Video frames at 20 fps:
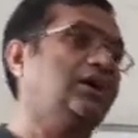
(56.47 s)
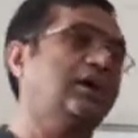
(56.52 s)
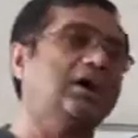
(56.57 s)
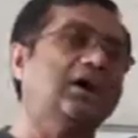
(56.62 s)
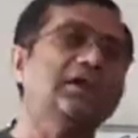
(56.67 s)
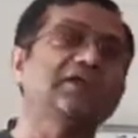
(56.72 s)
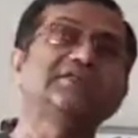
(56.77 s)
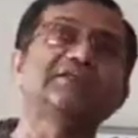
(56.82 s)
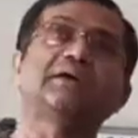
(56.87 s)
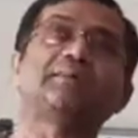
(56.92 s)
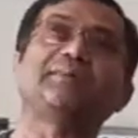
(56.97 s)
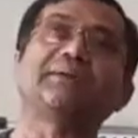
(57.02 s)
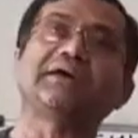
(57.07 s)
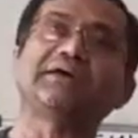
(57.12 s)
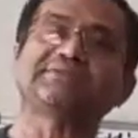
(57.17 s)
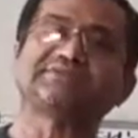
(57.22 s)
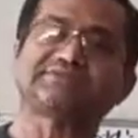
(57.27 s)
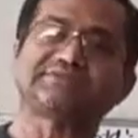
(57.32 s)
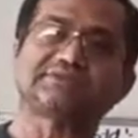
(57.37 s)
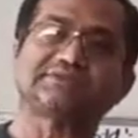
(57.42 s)
another
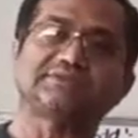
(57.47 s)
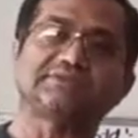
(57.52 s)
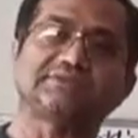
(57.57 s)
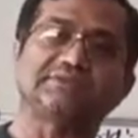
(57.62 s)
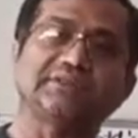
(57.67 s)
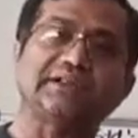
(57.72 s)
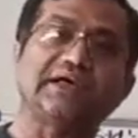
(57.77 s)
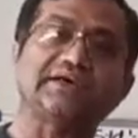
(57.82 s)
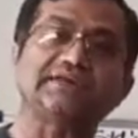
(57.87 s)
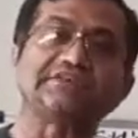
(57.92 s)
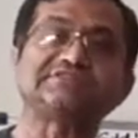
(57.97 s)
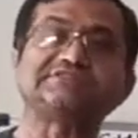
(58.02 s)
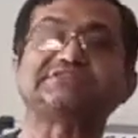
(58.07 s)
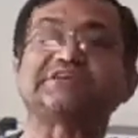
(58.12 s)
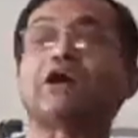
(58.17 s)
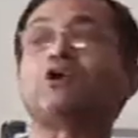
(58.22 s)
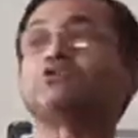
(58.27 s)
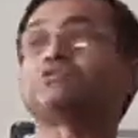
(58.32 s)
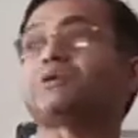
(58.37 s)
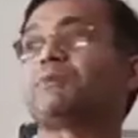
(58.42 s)
place like in
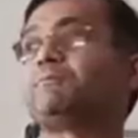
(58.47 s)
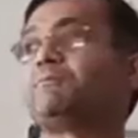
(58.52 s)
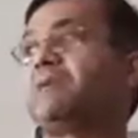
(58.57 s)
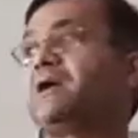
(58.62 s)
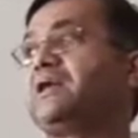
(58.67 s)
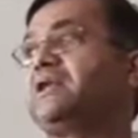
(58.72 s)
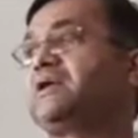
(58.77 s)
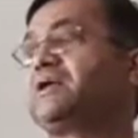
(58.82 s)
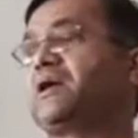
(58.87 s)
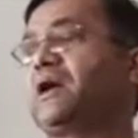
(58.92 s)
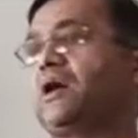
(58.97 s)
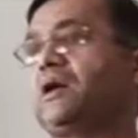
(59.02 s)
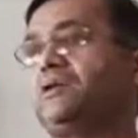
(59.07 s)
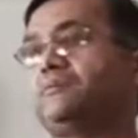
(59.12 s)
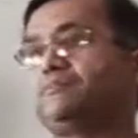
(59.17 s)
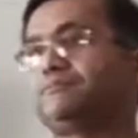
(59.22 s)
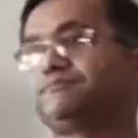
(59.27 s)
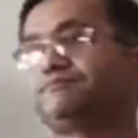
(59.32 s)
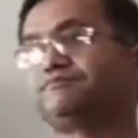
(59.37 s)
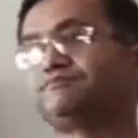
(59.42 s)
South America,
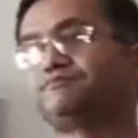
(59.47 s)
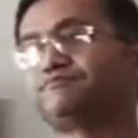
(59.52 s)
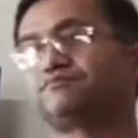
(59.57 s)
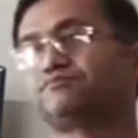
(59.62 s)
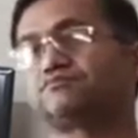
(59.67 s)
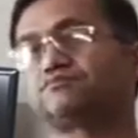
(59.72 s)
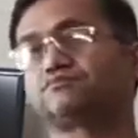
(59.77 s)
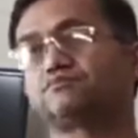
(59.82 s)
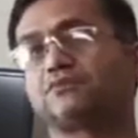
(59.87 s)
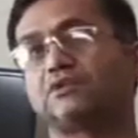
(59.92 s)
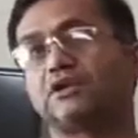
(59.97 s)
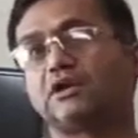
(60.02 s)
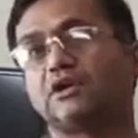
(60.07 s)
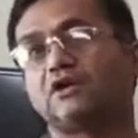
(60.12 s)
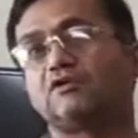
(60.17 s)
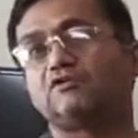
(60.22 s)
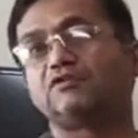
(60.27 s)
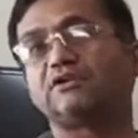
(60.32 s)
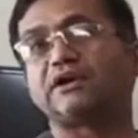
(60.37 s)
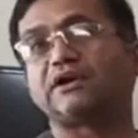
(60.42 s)

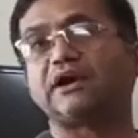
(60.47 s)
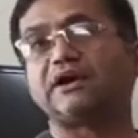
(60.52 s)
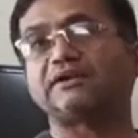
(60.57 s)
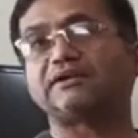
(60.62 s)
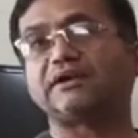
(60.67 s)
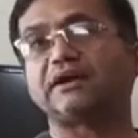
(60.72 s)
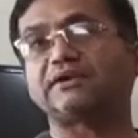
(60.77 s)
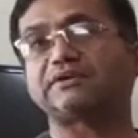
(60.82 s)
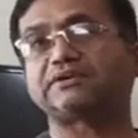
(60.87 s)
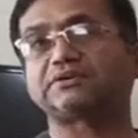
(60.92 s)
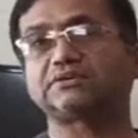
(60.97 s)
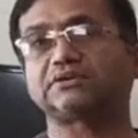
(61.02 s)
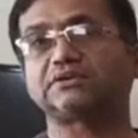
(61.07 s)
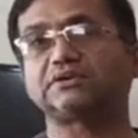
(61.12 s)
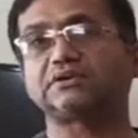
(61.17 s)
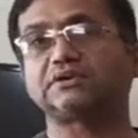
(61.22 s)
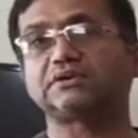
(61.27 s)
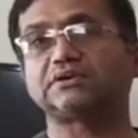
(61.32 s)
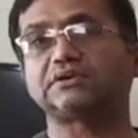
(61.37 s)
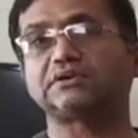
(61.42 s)
we get that
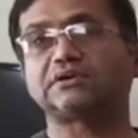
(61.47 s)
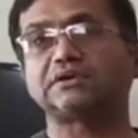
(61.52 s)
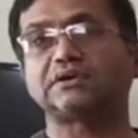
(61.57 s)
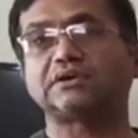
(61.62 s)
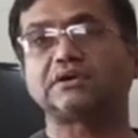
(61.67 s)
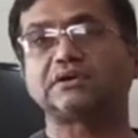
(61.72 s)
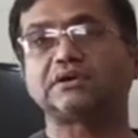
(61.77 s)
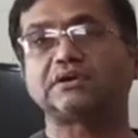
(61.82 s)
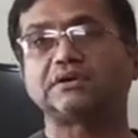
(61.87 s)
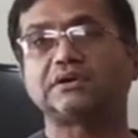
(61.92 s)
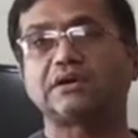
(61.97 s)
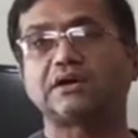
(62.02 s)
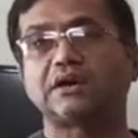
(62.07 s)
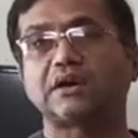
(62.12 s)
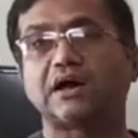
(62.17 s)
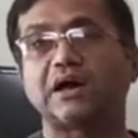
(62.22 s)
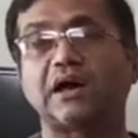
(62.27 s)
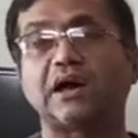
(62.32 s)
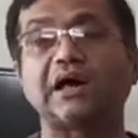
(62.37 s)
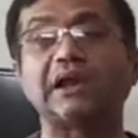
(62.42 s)

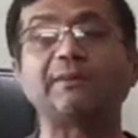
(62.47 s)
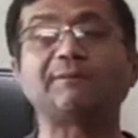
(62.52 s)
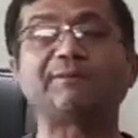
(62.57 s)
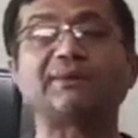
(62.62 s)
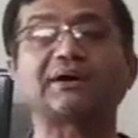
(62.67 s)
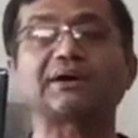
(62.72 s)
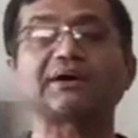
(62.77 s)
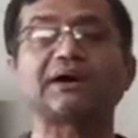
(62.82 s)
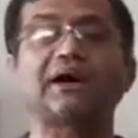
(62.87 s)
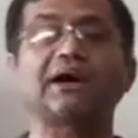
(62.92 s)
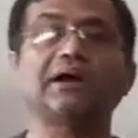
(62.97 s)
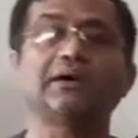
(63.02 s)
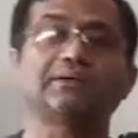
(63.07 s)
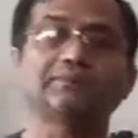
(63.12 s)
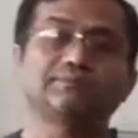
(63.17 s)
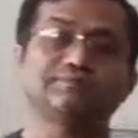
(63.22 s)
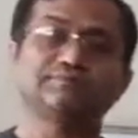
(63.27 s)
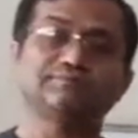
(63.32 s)
alpaca